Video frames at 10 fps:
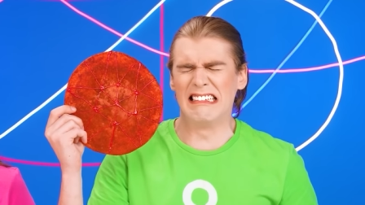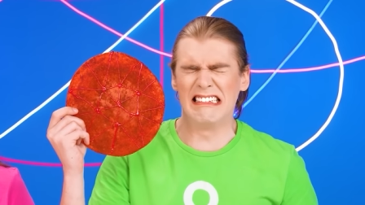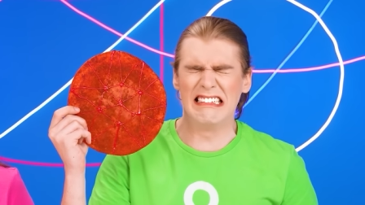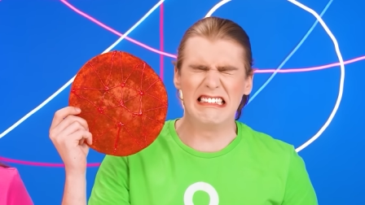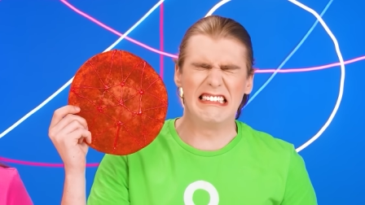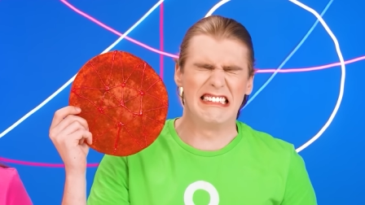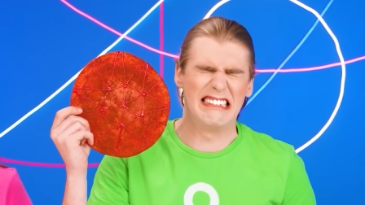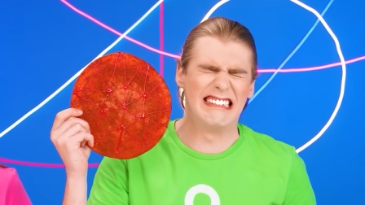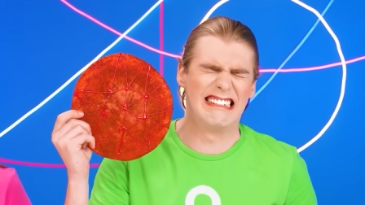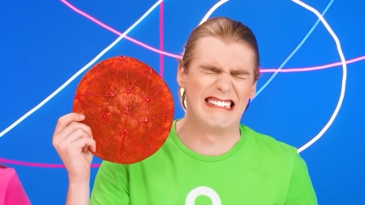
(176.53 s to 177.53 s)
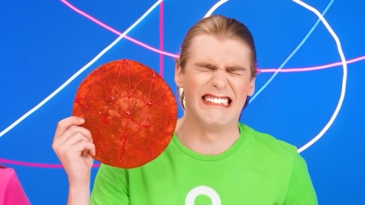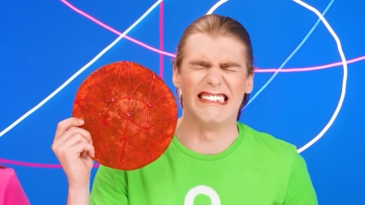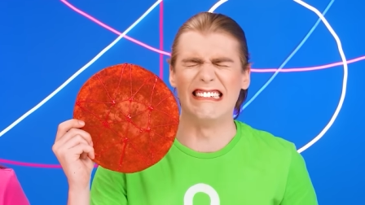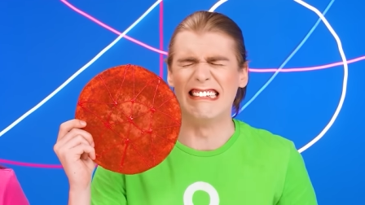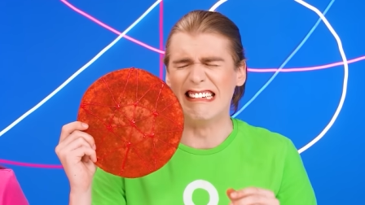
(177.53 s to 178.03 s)
All
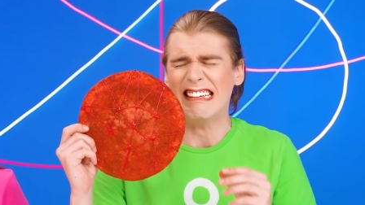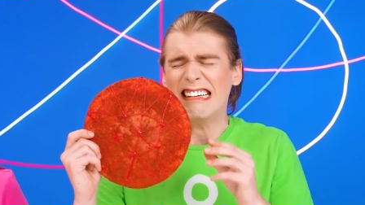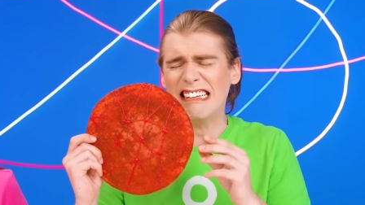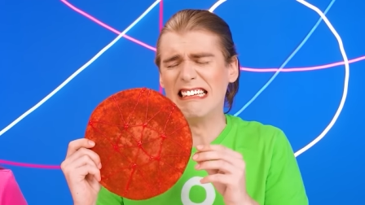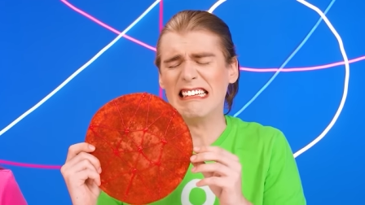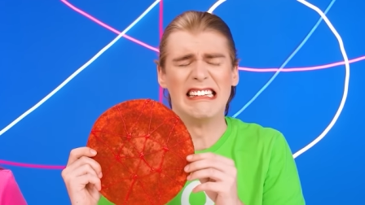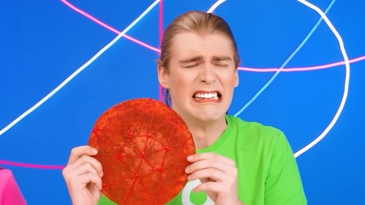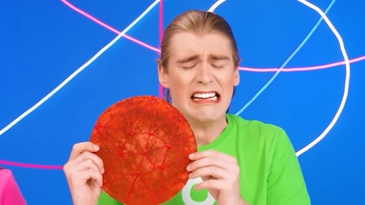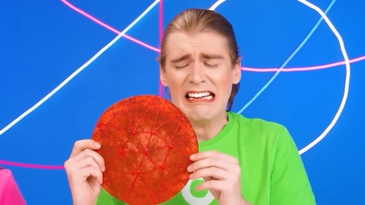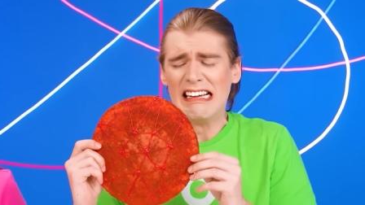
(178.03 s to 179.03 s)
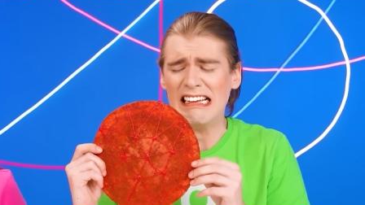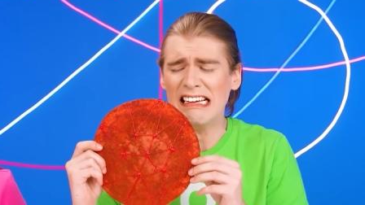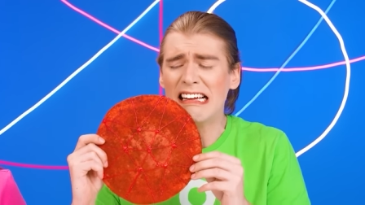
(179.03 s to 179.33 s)
right, let's try